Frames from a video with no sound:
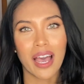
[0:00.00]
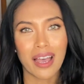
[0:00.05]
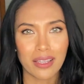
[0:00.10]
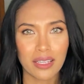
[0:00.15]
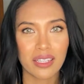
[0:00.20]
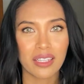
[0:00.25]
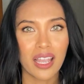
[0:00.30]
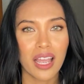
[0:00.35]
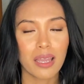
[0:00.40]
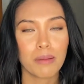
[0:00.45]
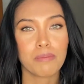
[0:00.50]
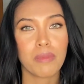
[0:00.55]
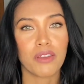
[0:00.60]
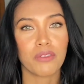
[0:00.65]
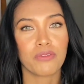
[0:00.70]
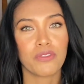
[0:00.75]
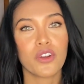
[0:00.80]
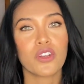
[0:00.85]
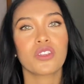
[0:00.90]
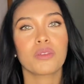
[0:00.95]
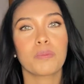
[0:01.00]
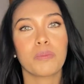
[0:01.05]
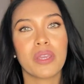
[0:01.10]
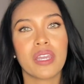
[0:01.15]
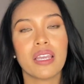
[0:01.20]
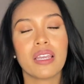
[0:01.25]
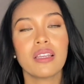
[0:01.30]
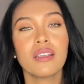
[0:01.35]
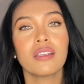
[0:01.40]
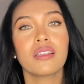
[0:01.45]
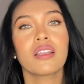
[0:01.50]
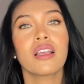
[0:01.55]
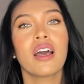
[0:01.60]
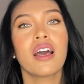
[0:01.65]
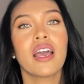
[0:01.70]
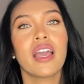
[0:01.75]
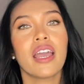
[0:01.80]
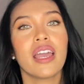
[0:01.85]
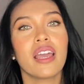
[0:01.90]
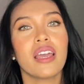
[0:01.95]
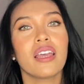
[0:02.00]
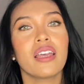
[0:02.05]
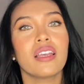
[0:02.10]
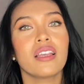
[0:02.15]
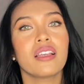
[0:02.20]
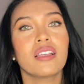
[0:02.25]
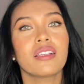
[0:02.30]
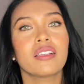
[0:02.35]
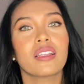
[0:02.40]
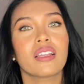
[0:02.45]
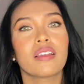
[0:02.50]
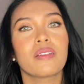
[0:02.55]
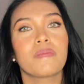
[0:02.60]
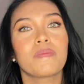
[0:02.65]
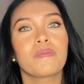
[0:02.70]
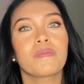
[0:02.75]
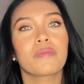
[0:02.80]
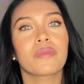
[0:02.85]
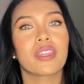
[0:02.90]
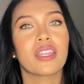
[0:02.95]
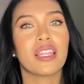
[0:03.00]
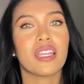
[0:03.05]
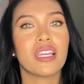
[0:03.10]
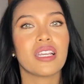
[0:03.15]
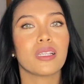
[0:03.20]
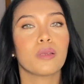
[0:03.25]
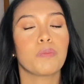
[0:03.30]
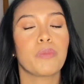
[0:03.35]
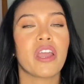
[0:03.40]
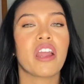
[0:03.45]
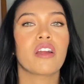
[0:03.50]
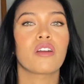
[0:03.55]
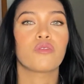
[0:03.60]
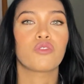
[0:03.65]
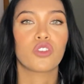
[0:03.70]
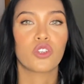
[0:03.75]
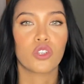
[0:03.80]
that said, my first piece is these pair of